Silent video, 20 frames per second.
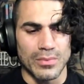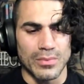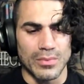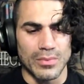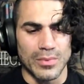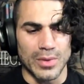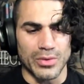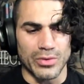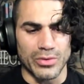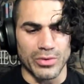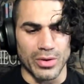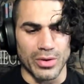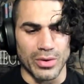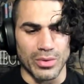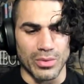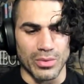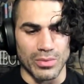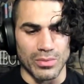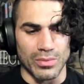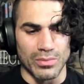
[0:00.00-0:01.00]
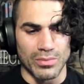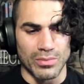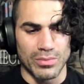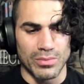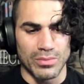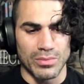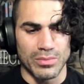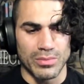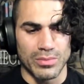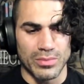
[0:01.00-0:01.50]
And so
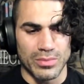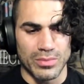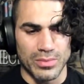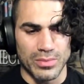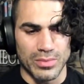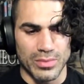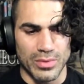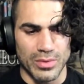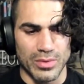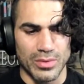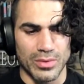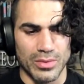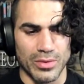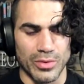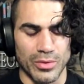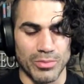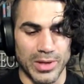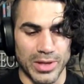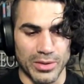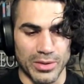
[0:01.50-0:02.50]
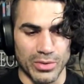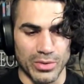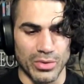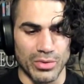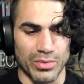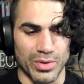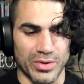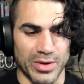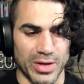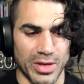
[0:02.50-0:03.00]
little by little
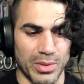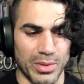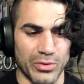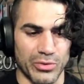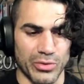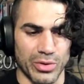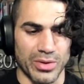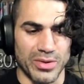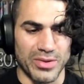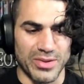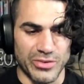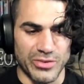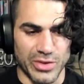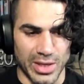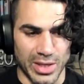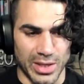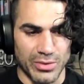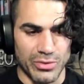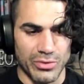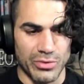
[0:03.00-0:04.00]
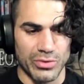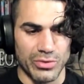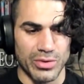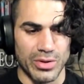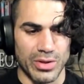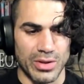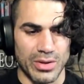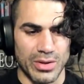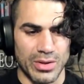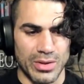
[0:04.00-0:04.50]
over time, I started to change,
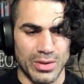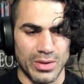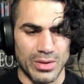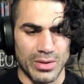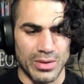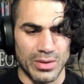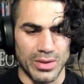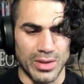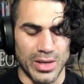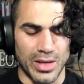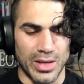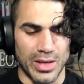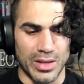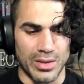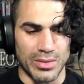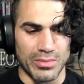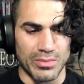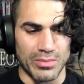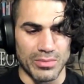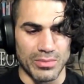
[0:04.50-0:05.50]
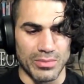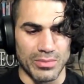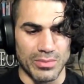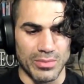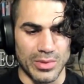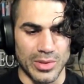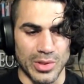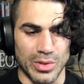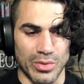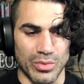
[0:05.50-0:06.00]
and,
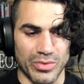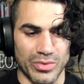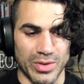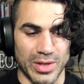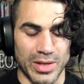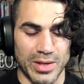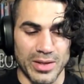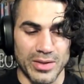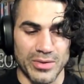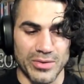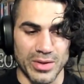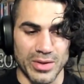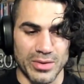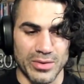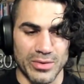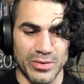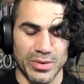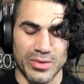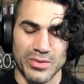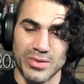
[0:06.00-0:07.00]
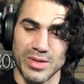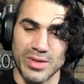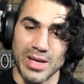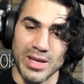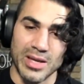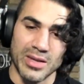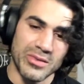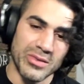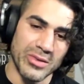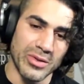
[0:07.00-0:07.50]
it was not easy. To this day,
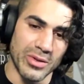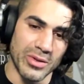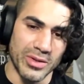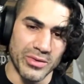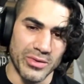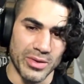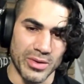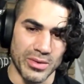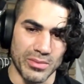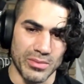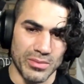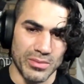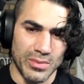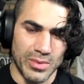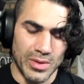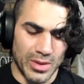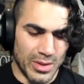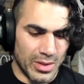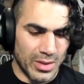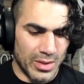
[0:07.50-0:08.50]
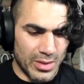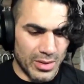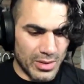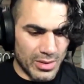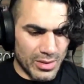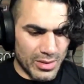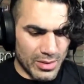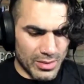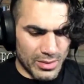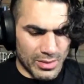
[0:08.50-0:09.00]
it still isn't.
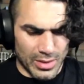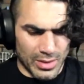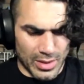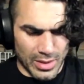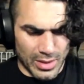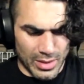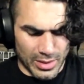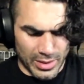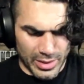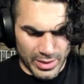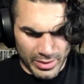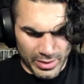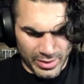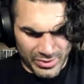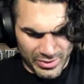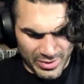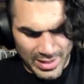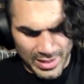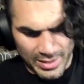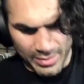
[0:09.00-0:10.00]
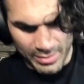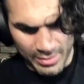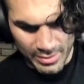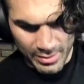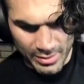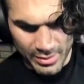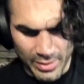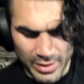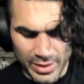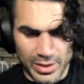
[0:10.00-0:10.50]
Healing's not
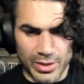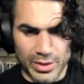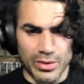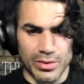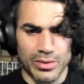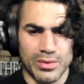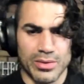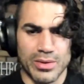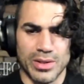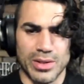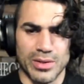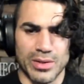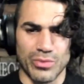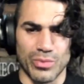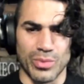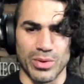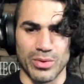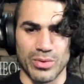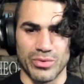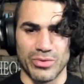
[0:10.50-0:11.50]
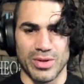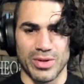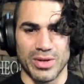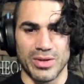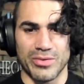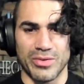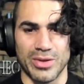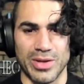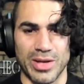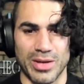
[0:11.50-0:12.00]
linear, and it's one of those
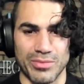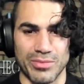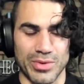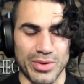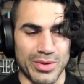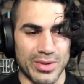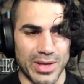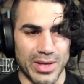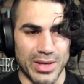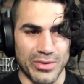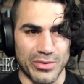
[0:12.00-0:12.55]
things that you have good days